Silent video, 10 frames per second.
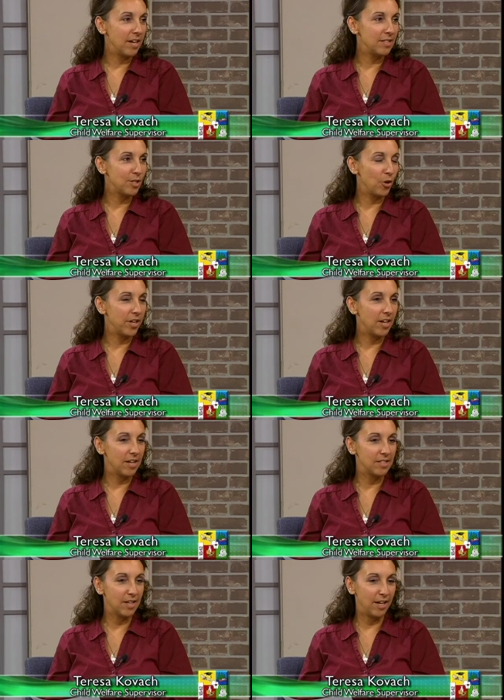I started
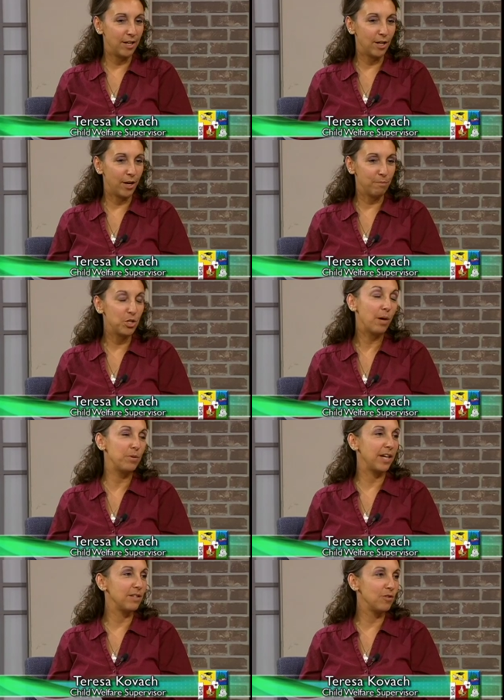as a Child
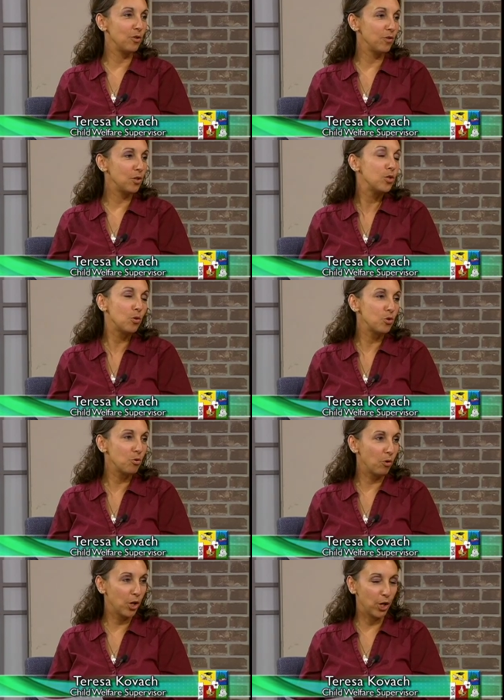Protective Services social
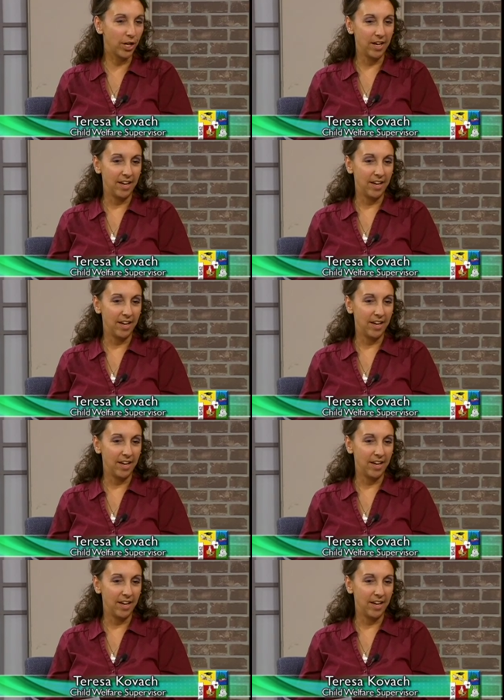worker,